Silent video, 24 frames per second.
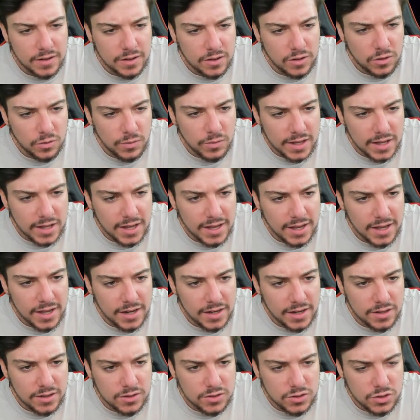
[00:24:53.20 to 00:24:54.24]
we
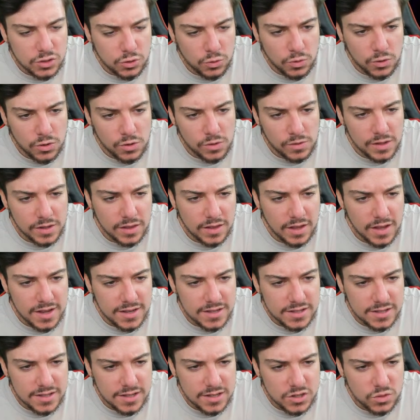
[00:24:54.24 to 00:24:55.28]
got 2 early
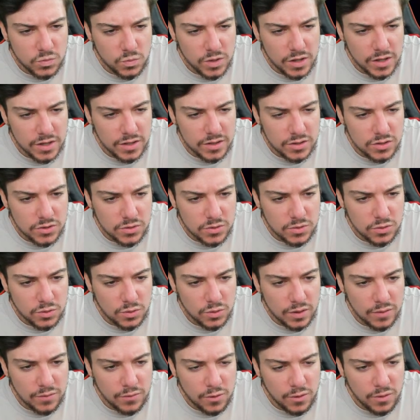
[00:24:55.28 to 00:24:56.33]
losses, 1, 2,
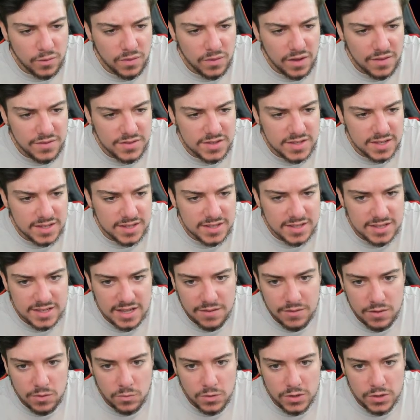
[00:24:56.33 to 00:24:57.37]
3, 4, 5, 6,
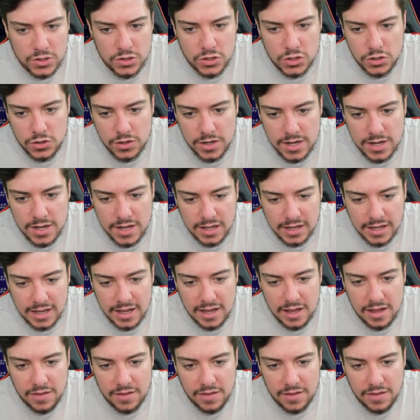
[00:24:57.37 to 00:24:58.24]
7 win streak.